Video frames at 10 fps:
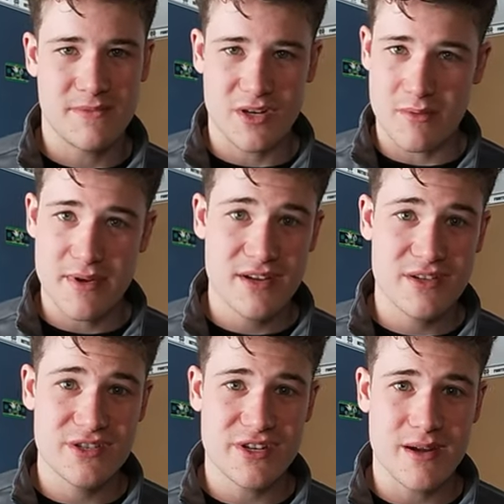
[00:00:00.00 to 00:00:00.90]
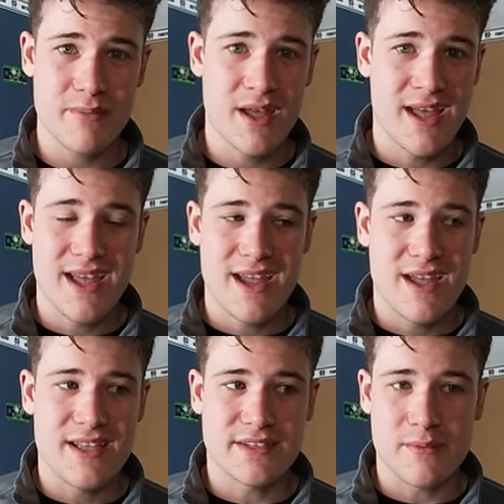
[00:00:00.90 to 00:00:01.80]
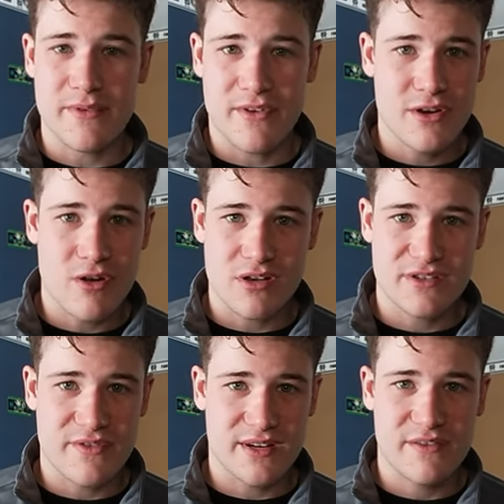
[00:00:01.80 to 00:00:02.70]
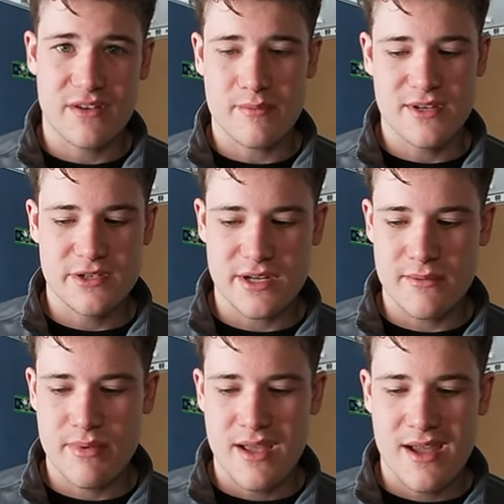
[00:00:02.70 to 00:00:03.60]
you're going to be in good shape. It's going to be very cost effective, going to be cheap,